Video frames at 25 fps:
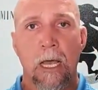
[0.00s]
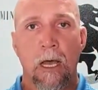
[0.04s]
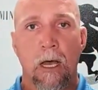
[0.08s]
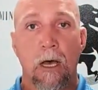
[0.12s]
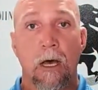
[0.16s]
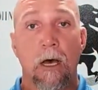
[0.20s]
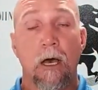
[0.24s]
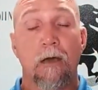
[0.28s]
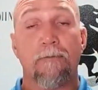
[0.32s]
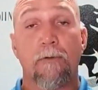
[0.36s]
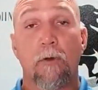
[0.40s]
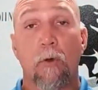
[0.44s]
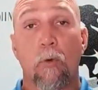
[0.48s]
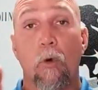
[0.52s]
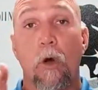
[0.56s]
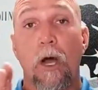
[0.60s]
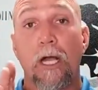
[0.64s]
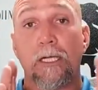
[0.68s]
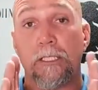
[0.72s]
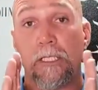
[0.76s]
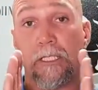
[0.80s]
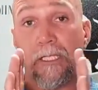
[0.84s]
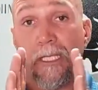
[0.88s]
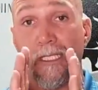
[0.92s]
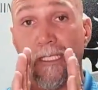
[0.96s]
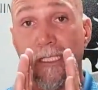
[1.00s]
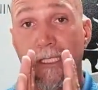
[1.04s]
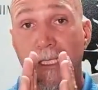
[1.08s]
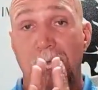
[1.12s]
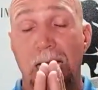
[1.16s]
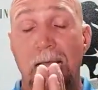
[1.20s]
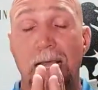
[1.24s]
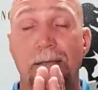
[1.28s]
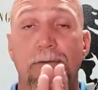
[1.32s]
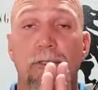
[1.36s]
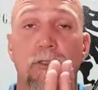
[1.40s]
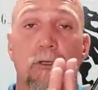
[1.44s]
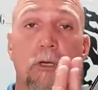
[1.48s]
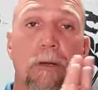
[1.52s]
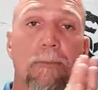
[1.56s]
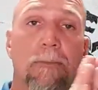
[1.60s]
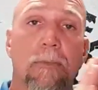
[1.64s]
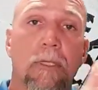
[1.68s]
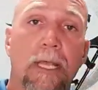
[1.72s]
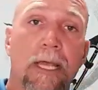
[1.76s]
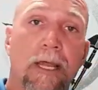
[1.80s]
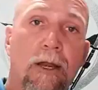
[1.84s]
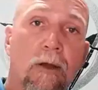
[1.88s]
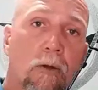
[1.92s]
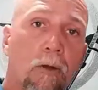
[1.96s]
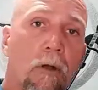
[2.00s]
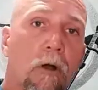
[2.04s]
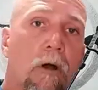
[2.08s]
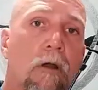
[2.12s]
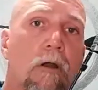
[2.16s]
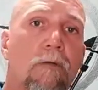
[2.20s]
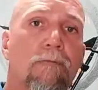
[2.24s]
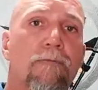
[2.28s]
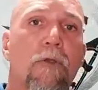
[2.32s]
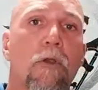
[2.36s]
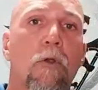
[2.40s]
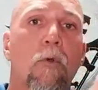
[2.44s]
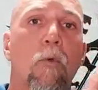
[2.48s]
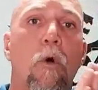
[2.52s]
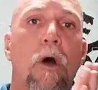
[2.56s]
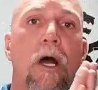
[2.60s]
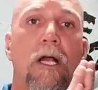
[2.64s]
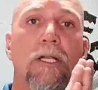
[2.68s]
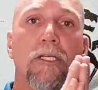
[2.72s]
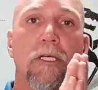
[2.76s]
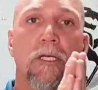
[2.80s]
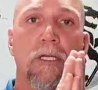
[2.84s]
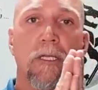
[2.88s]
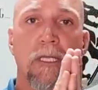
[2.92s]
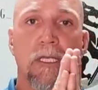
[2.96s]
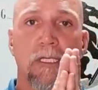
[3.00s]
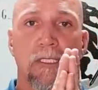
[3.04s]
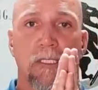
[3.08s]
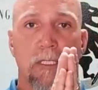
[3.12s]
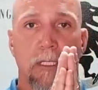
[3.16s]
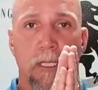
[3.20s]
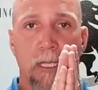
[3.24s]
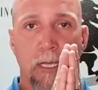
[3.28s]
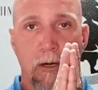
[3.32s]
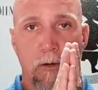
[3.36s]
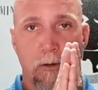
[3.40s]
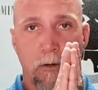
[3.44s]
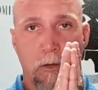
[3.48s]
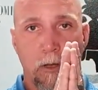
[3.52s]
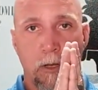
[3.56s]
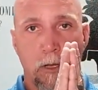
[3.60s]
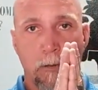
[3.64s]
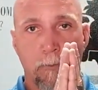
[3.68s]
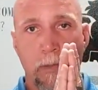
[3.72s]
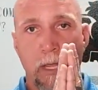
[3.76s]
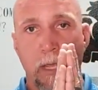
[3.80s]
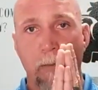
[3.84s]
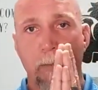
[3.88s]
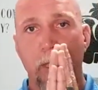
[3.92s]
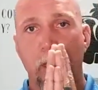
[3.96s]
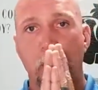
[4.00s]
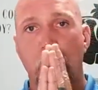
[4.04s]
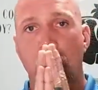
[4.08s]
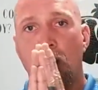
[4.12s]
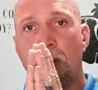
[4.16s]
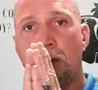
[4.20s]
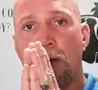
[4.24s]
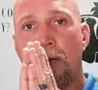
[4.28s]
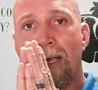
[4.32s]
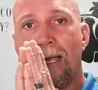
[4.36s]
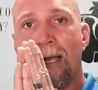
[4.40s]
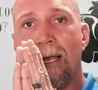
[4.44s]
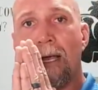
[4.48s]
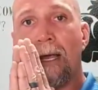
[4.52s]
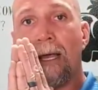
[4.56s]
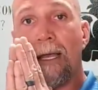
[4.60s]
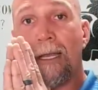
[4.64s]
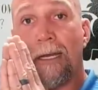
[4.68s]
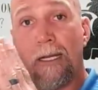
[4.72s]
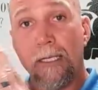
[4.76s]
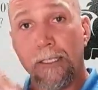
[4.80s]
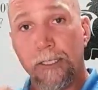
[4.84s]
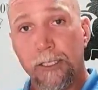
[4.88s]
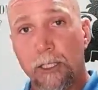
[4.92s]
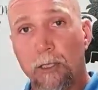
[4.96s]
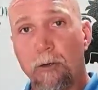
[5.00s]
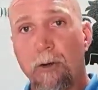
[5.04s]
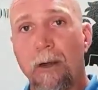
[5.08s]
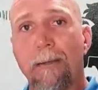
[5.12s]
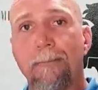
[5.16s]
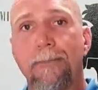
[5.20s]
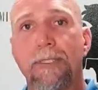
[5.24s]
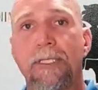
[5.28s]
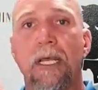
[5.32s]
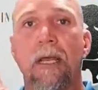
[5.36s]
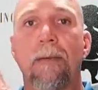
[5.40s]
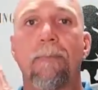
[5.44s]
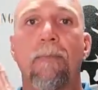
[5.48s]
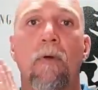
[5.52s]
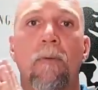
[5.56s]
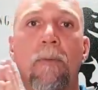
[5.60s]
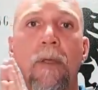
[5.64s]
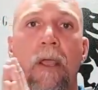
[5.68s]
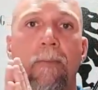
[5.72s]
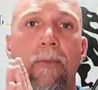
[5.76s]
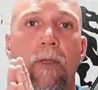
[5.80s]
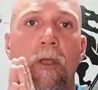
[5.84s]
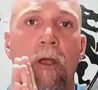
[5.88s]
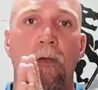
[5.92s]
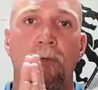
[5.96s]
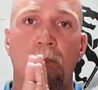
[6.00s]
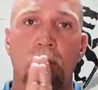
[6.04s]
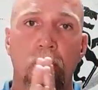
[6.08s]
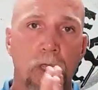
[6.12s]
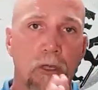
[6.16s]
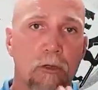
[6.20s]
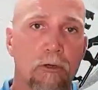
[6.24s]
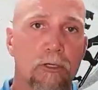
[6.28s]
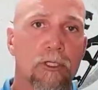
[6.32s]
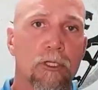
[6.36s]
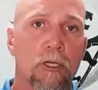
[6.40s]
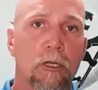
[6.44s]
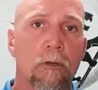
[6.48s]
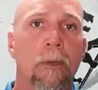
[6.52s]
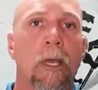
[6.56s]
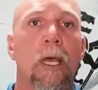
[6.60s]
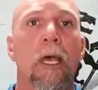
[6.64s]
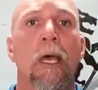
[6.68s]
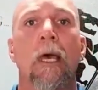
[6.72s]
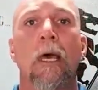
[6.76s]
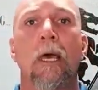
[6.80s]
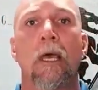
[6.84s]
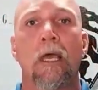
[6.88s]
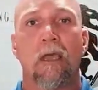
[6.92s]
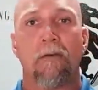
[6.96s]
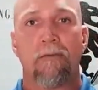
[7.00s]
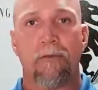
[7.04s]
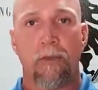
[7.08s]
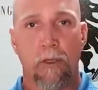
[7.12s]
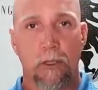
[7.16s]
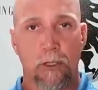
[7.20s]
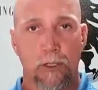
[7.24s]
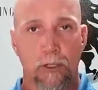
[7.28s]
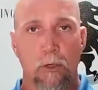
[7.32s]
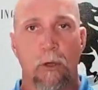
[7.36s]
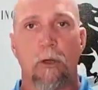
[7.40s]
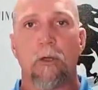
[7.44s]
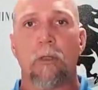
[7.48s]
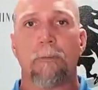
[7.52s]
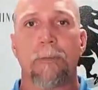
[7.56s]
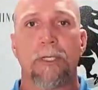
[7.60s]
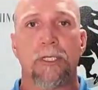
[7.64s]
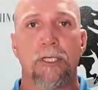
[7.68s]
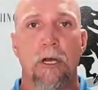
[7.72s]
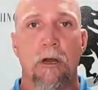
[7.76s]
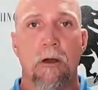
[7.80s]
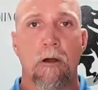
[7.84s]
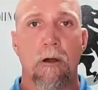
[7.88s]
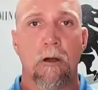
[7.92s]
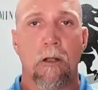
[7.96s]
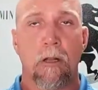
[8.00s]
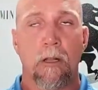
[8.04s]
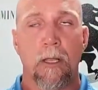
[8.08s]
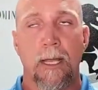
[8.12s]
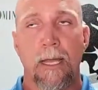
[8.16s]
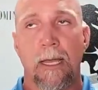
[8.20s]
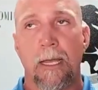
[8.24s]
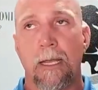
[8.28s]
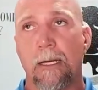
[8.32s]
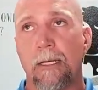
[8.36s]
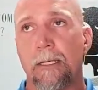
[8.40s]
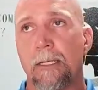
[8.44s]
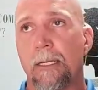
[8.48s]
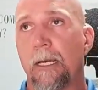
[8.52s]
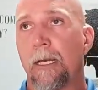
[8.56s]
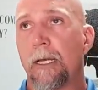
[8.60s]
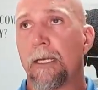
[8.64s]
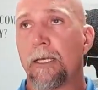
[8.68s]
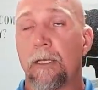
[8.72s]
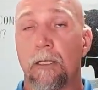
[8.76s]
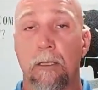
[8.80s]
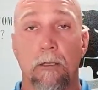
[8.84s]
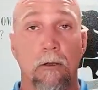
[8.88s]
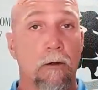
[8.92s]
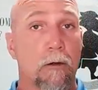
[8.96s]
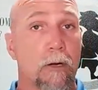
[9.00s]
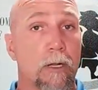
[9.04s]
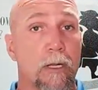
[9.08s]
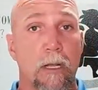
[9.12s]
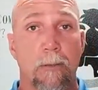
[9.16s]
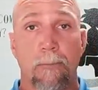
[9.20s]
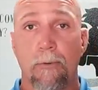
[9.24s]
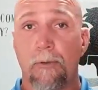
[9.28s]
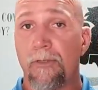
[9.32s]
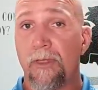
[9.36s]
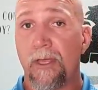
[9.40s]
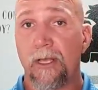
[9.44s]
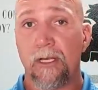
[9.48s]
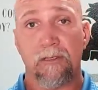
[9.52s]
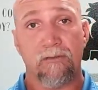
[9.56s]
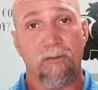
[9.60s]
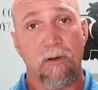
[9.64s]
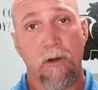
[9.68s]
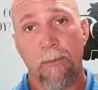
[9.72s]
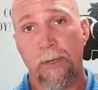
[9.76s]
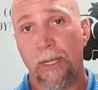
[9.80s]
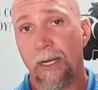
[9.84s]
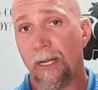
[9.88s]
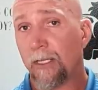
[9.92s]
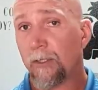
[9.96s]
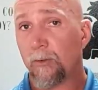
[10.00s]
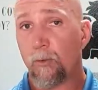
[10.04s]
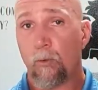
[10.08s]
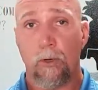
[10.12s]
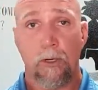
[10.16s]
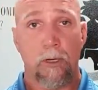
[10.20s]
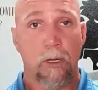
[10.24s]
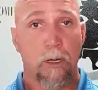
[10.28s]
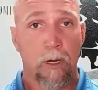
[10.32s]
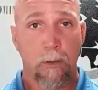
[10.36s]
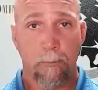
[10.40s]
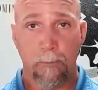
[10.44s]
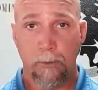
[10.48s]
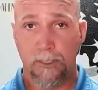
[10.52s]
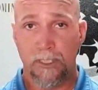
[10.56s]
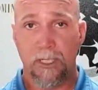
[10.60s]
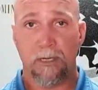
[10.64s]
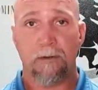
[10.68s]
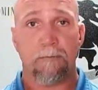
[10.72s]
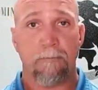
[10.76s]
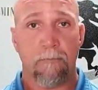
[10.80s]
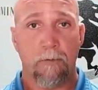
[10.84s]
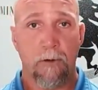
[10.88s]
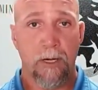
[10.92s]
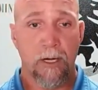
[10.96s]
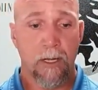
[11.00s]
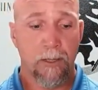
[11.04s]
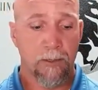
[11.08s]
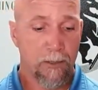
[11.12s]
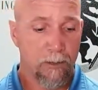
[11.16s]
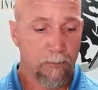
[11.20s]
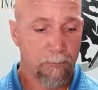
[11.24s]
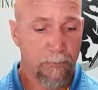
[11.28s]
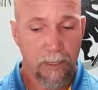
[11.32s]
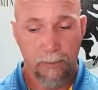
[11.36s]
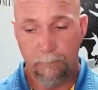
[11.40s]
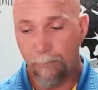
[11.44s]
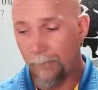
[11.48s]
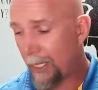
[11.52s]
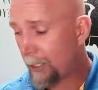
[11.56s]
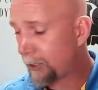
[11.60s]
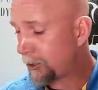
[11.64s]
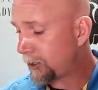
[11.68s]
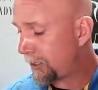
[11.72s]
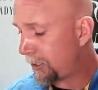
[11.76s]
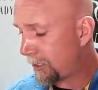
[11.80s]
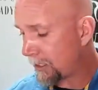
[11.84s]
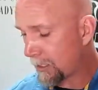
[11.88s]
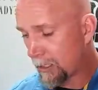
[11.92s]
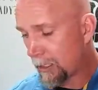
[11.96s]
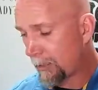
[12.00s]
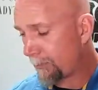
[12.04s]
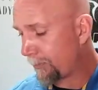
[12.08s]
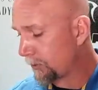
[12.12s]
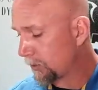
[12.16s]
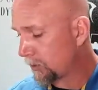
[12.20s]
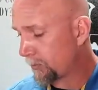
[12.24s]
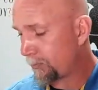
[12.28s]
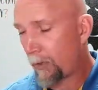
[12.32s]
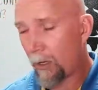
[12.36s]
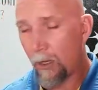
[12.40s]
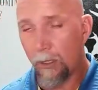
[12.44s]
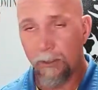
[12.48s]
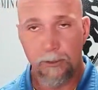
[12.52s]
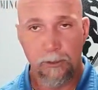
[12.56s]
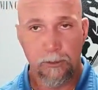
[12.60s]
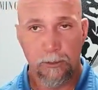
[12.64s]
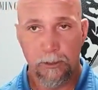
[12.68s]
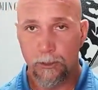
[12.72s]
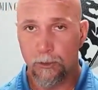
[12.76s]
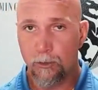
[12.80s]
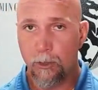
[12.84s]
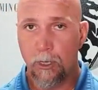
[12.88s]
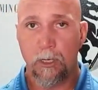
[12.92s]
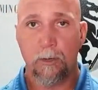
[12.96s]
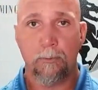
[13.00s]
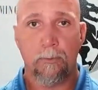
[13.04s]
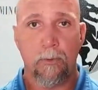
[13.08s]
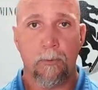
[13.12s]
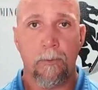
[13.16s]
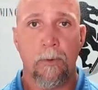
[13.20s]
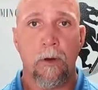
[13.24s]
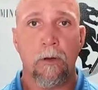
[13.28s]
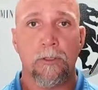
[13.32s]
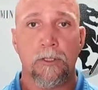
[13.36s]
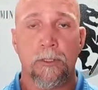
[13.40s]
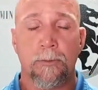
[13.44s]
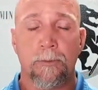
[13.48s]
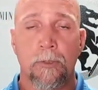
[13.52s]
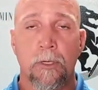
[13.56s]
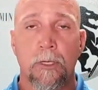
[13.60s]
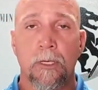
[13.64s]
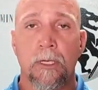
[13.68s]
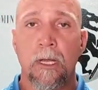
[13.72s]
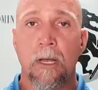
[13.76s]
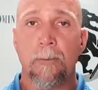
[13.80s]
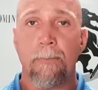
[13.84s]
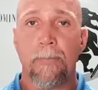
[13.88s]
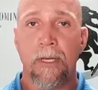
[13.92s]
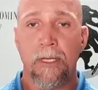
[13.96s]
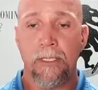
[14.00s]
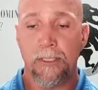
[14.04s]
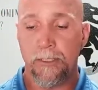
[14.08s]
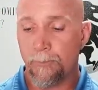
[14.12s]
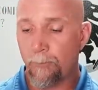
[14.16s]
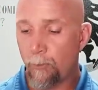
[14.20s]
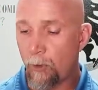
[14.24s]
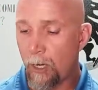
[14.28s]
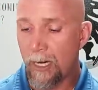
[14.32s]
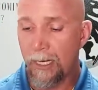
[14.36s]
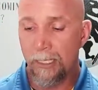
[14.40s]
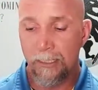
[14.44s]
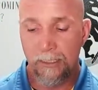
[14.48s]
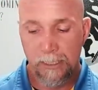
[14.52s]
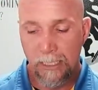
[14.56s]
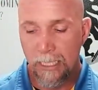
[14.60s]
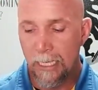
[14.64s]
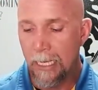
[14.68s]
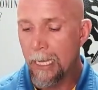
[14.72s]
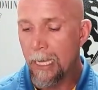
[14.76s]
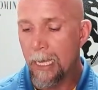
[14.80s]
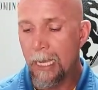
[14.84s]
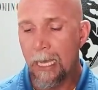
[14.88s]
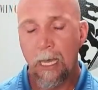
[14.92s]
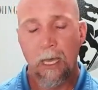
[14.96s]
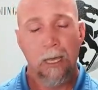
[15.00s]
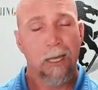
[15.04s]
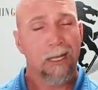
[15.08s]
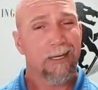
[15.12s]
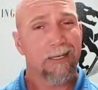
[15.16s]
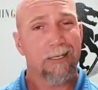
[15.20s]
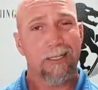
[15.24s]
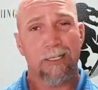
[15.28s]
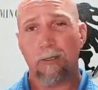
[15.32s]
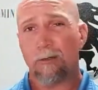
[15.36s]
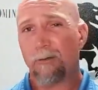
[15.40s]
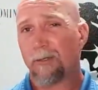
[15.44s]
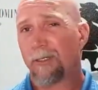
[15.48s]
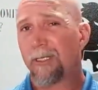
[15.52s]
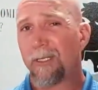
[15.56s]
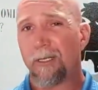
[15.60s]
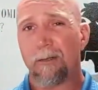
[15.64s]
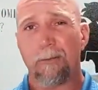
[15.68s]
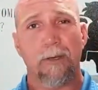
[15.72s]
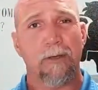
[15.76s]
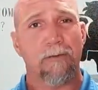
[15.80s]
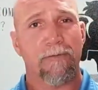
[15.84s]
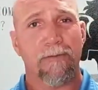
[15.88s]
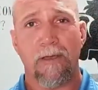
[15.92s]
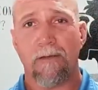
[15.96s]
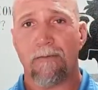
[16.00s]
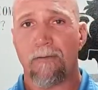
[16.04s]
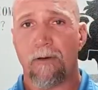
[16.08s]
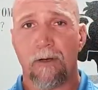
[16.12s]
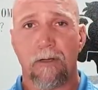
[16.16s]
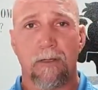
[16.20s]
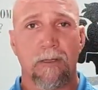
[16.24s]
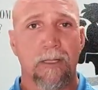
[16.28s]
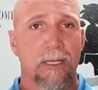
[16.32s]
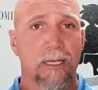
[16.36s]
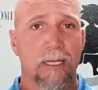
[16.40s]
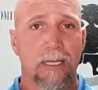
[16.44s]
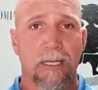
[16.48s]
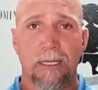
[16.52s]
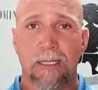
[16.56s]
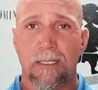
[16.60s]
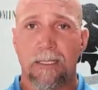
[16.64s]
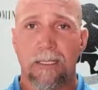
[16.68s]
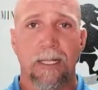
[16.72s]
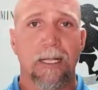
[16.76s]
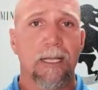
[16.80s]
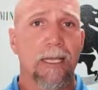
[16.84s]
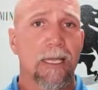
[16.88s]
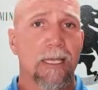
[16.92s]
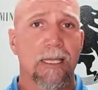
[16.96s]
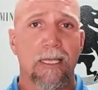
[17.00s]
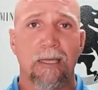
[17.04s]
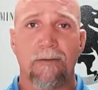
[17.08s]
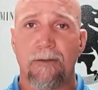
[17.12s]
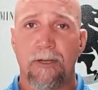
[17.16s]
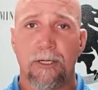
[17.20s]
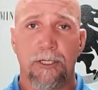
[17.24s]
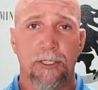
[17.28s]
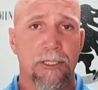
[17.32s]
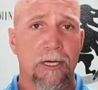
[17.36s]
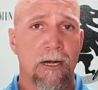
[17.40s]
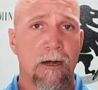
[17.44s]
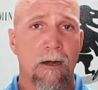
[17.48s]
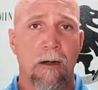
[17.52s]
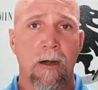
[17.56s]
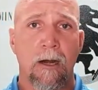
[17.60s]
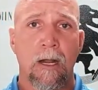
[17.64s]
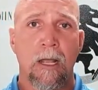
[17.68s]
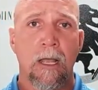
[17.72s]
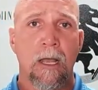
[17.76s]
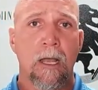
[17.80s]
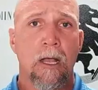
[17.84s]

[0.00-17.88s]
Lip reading: If you're watching this live stream later on, or if you're watching this later on, maybe on an Instagram tip or maybe on the YouTube, if you enjoy the material and you learn a couple things from it, it's 100% free. Other than me mentioning a couple sponsors and trying to promote some good companies and brands, do me a favor, click and give it a share.